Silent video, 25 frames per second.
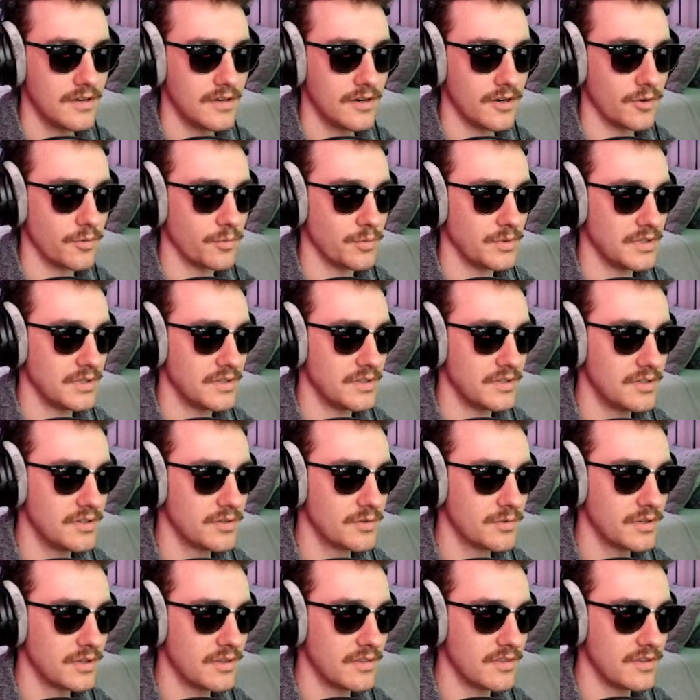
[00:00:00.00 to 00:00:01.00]
Are we
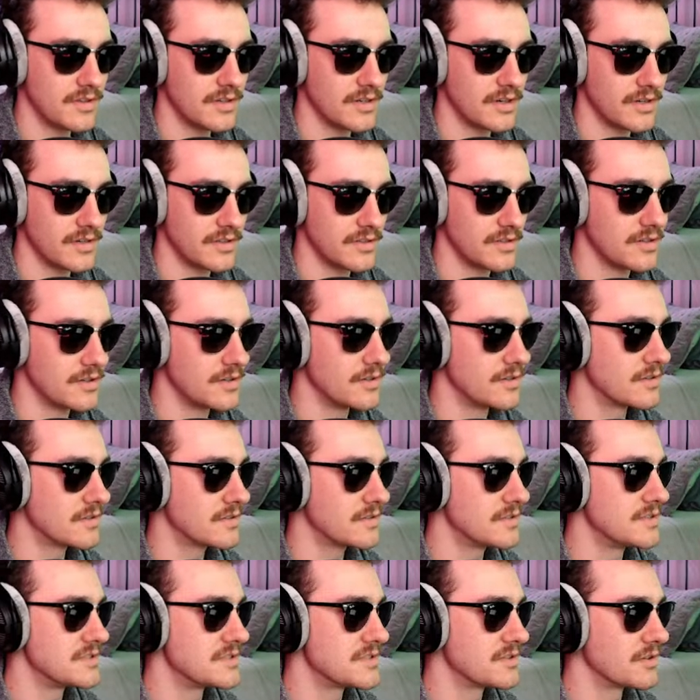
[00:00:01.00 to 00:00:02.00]
hearing the audio
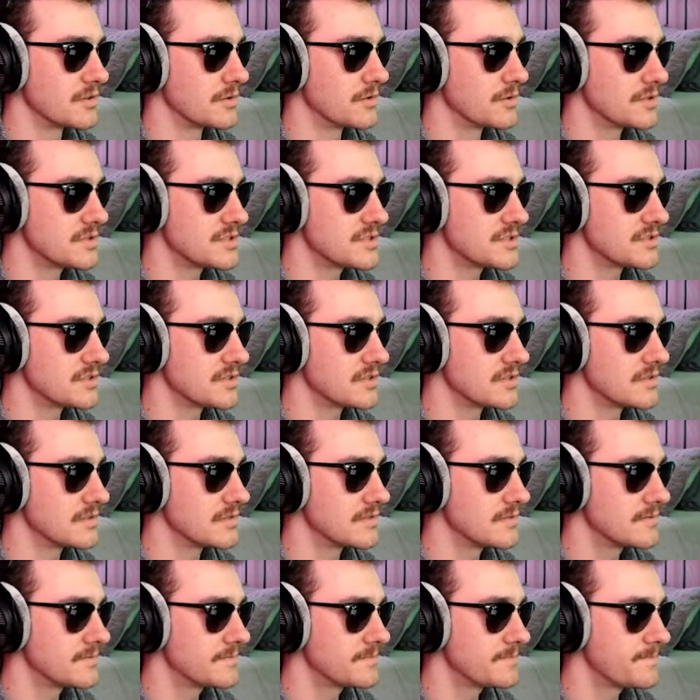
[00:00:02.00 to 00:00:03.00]
is the question.
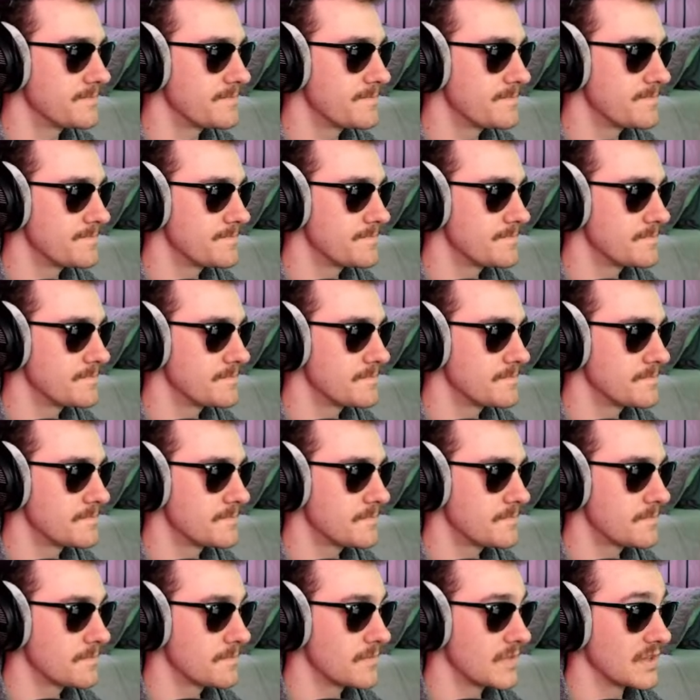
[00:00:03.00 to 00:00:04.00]

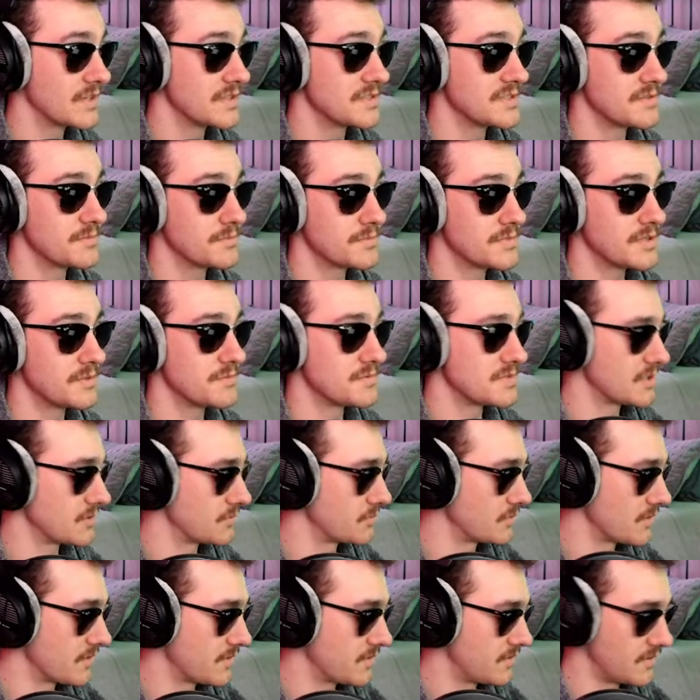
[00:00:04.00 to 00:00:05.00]
Because sometimes
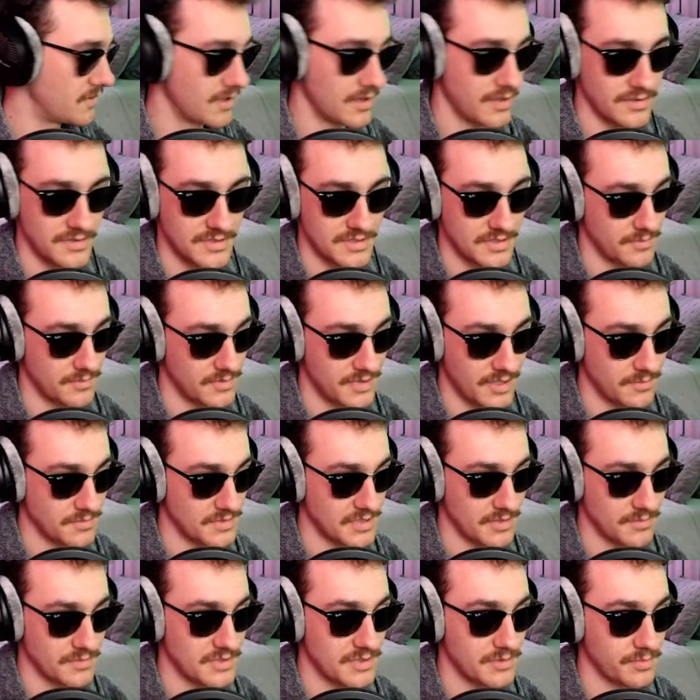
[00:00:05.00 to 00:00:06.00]

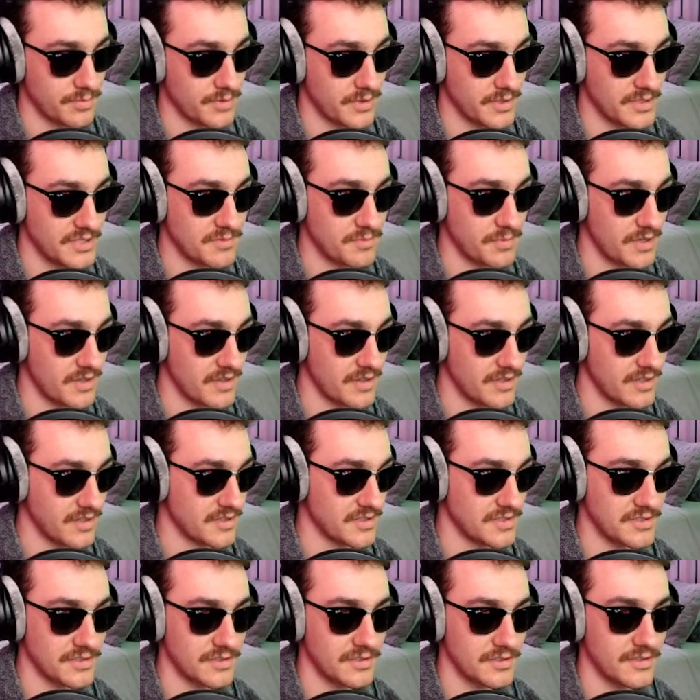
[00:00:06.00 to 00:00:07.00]
sometimes I'm surprised by the
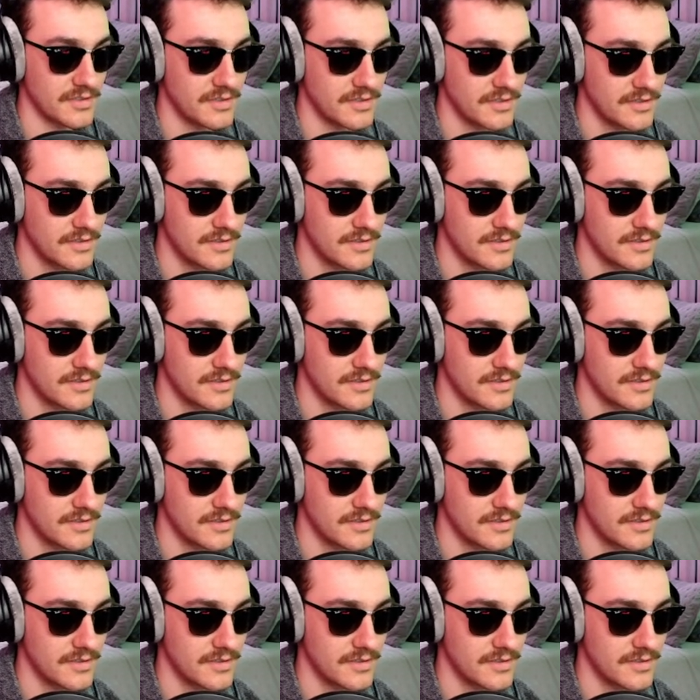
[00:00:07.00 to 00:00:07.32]
answer.